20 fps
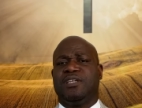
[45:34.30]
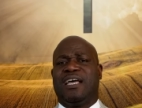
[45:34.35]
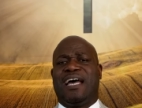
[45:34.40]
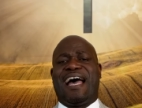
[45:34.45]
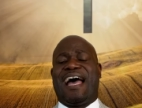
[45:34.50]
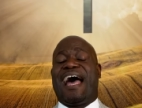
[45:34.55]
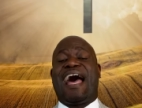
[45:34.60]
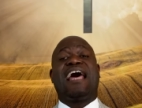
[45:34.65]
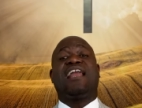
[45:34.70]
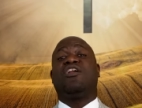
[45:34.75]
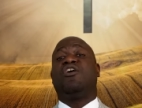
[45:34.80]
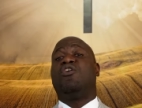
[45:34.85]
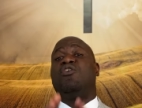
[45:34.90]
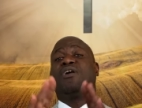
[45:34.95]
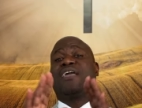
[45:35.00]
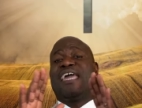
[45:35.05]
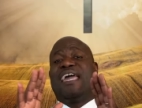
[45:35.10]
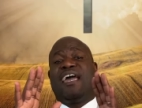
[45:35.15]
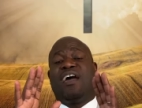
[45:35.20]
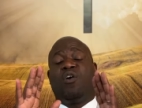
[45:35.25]
I
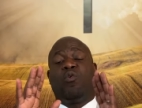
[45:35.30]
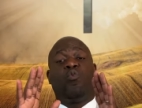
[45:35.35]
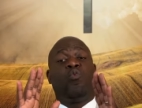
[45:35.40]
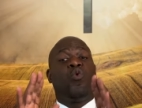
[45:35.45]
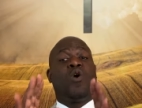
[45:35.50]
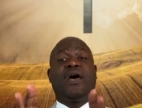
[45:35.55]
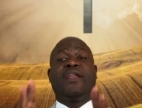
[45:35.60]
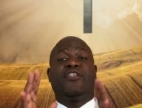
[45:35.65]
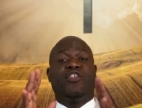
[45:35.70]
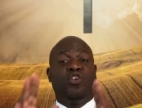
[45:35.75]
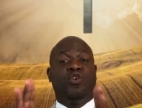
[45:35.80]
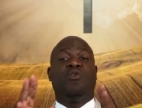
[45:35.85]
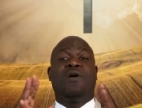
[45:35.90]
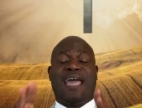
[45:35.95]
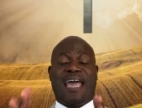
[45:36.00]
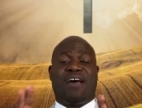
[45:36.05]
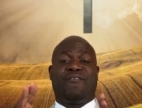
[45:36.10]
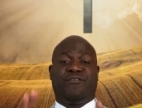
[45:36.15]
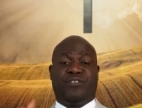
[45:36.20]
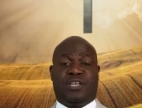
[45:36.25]
don't care what you
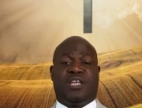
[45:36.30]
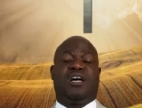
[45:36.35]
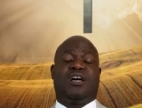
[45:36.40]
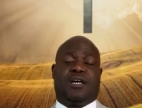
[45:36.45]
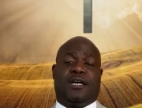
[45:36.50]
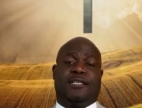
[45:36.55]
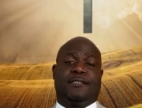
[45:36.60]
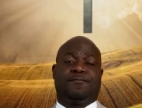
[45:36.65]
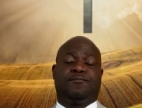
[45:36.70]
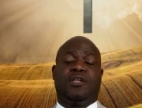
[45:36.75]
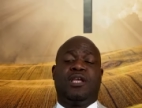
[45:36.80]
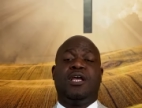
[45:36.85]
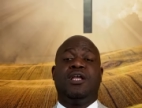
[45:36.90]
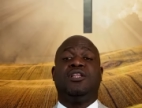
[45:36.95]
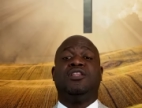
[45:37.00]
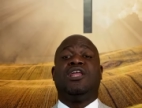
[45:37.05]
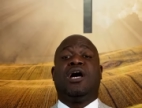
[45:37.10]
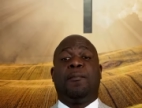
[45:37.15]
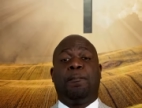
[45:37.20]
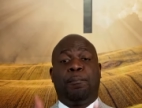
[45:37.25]
have done.
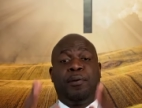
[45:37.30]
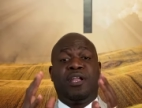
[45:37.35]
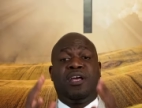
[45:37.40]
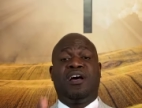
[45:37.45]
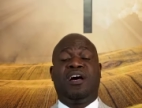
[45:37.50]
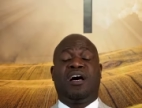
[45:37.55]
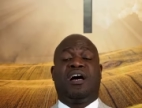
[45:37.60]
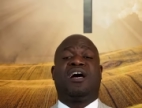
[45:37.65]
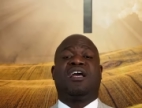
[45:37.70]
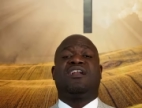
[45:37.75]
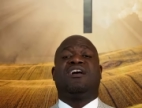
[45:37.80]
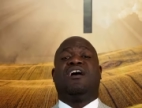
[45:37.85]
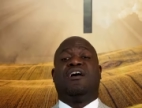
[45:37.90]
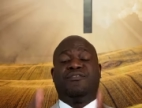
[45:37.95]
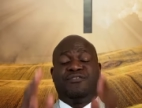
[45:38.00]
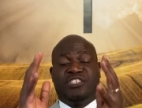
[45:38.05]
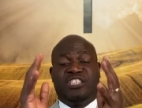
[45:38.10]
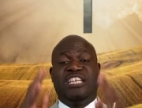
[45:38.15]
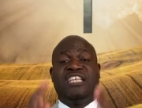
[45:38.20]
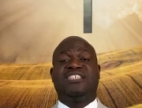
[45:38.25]
The blood
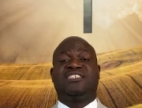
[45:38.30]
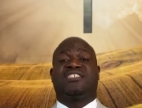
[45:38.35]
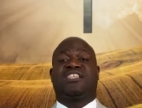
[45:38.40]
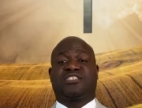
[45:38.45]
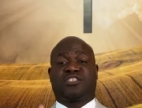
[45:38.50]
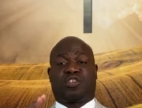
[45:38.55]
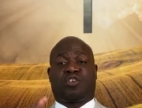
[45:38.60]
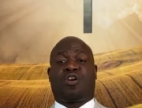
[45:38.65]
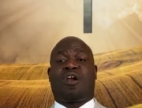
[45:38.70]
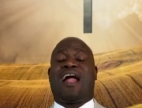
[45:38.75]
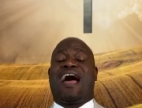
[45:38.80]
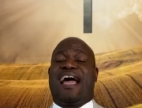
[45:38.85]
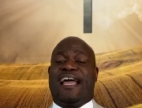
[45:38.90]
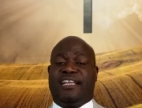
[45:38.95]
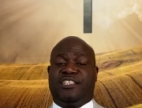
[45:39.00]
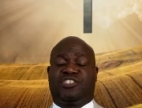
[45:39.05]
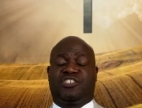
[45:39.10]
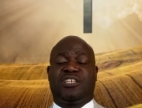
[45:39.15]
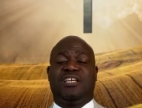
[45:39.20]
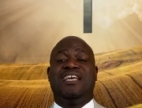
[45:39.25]
of Jesus
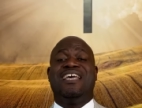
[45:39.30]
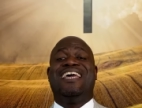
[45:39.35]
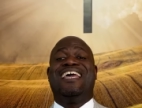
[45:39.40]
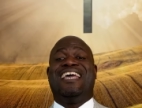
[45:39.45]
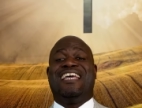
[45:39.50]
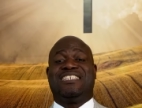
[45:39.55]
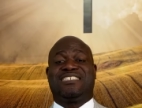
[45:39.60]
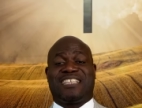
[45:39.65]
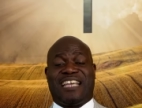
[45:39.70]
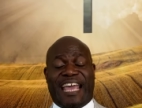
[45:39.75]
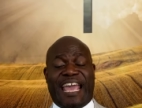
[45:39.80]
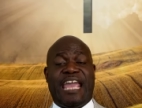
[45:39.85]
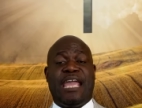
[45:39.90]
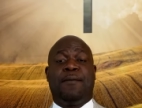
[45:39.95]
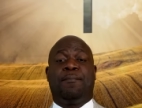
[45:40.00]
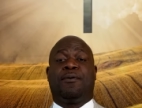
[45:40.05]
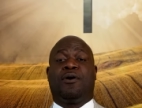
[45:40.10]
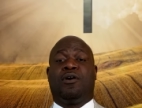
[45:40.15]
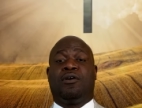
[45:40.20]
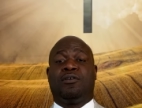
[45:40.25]
Christ is
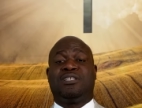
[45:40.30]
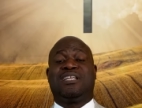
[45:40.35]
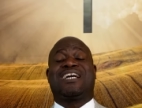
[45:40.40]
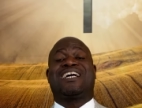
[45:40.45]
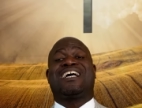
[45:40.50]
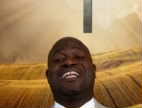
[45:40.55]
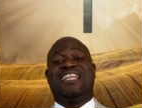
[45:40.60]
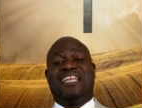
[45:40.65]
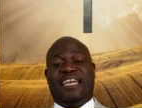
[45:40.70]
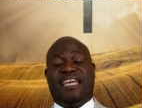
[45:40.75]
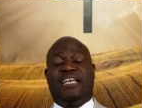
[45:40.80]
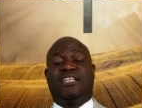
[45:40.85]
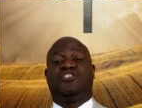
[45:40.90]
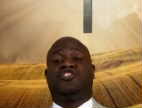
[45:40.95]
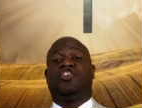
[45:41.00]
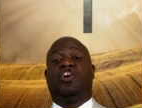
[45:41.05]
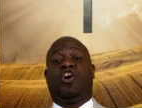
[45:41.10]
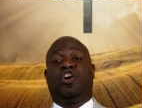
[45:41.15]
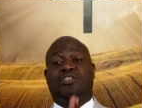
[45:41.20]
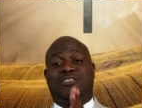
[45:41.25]
able to
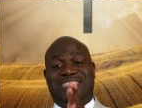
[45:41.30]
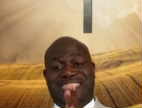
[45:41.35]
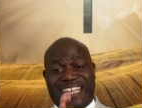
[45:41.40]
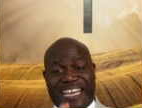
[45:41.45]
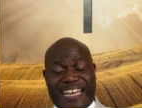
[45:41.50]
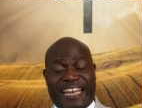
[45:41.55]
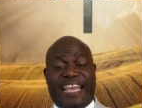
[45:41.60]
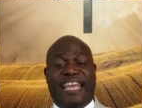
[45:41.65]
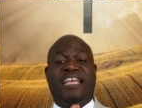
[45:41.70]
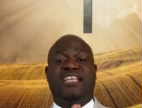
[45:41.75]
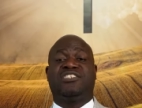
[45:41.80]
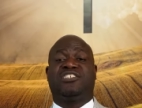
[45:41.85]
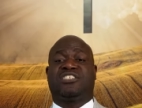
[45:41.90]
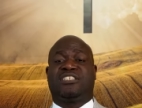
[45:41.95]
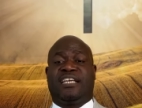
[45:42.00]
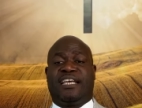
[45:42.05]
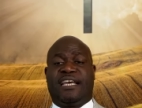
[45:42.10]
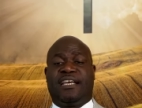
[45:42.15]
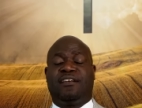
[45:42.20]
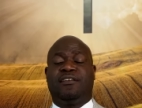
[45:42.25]
cleanse your today's
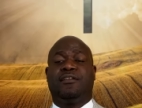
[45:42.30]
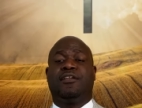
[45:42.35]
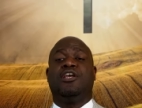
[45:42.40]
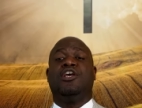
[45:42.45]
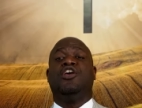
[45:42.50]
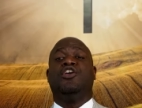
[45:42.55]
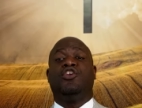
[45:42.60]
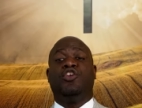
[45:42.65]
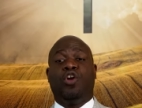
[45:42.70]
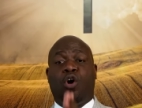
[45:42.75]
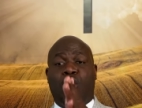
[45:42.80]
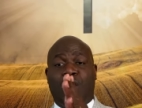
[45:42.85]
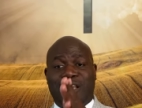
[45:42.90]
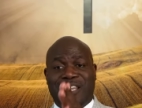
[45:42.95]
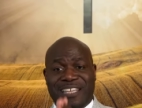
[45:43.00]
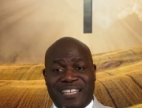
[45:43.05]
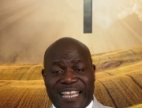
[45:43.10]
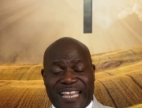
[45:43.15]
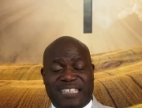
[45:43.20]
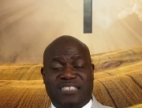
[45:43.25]
sin, your
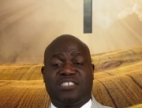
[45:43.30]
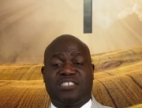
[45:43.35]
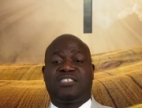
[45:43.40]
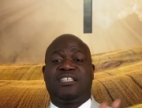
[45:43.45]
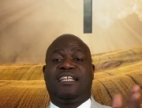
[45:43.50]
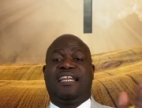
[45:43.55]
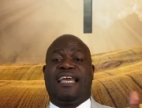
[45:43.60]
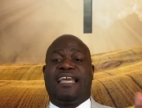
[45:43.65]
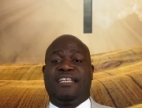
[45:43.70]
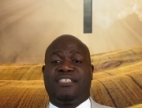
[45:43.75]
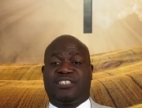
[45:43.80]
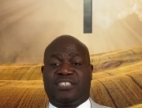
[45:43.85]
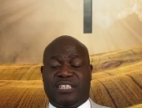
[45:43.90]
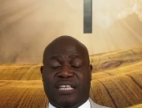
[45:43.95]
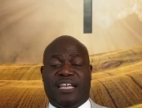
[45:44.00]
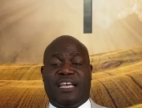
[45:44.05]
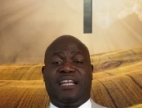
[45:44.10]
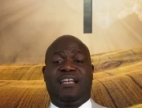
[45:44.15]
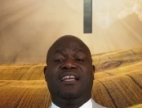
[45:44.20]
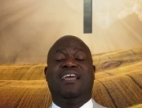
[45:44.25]
yesterday's
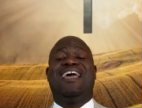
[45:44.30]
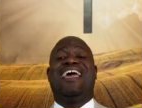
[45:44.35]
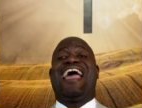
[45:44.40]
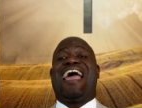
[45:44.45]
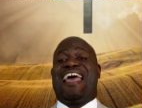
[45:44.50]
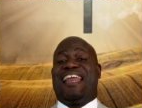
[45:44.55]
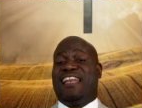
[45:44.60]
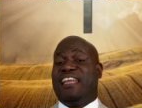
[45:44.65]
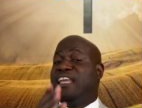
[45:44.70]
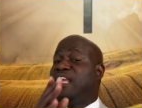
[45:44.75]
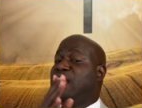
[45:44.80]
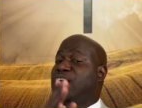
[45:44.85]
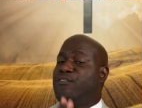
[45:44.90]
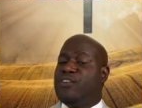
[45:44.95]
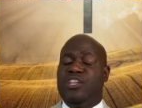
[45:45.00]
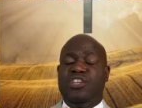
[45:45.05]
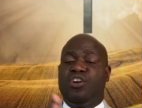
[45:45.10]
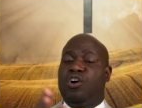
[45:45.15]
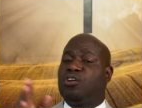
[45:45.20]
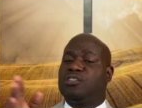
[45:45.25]
sin, and
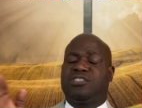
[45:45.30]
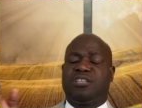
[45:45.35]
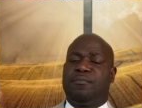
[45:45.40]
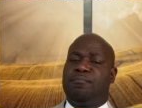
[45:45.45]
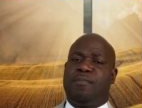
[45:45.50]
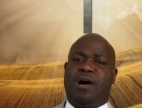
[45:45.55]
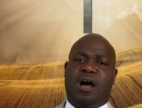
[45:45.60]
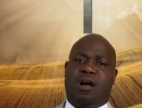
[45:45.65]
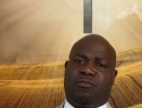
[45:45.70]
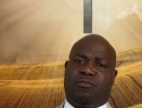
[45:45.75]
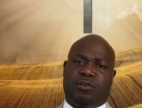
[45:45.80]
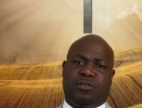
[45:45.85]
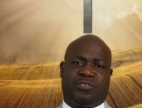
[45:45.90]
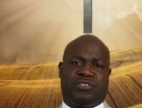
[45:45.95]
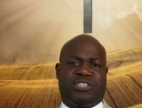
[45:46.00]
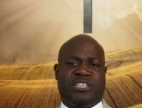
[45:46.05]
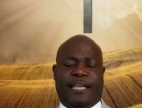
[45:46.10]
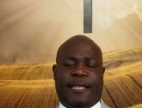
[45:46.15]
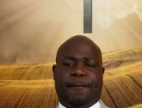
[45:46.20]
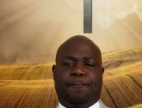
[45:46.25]
even your tomorrow's
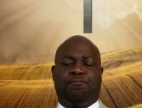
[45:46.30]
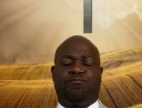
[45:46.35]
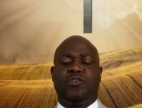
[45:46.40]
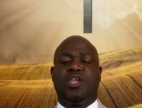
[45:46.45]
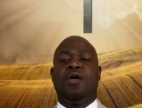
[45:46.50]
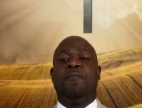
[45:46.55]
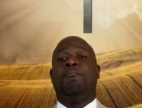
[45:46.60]
sin.